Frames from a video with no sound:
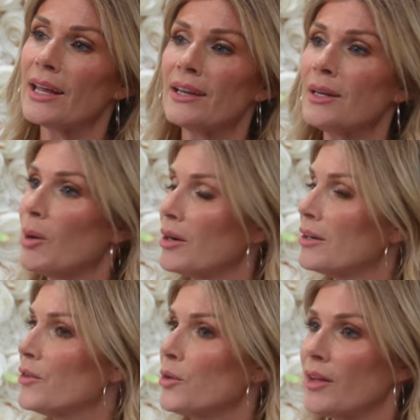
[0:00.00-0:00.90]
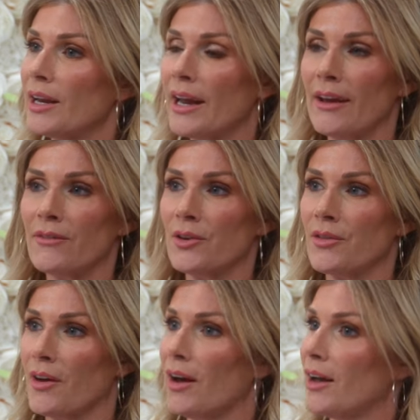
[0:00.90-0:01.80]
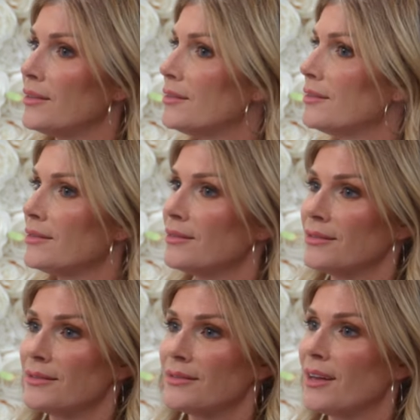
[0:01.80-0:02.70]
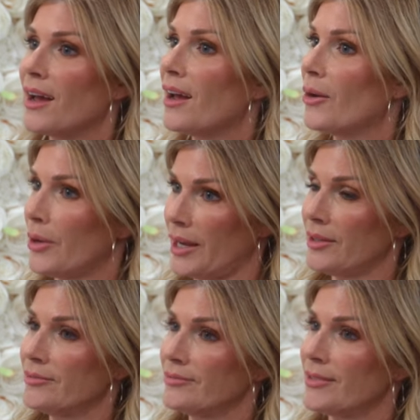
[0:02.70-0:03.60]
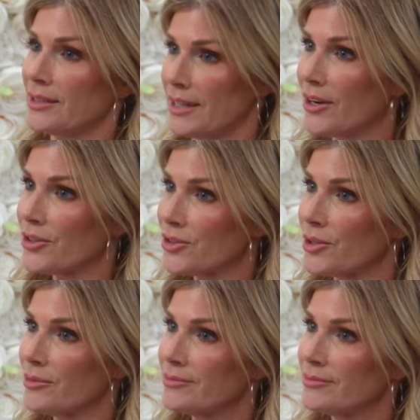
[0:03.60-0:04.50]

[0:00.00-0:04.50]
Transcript: any part of you that ever thought Okay. I'll take her too.